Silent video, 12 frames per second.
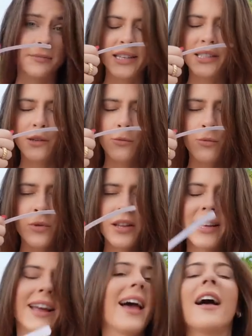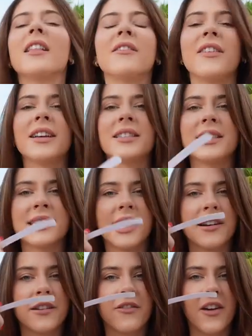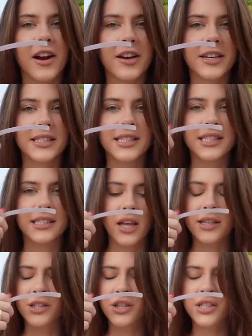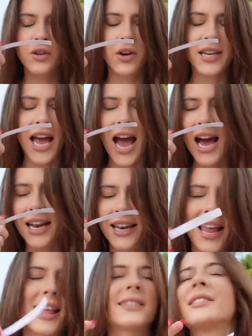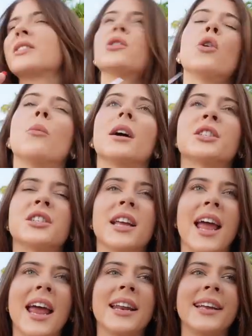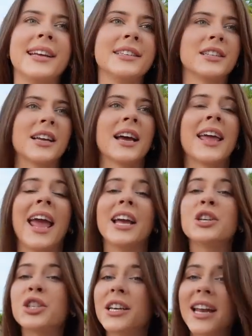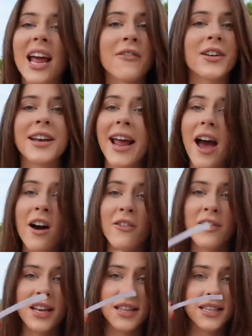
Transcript: It's a really elevated designer fragrance that is just going to add so much to any occasion, every everyday outfit.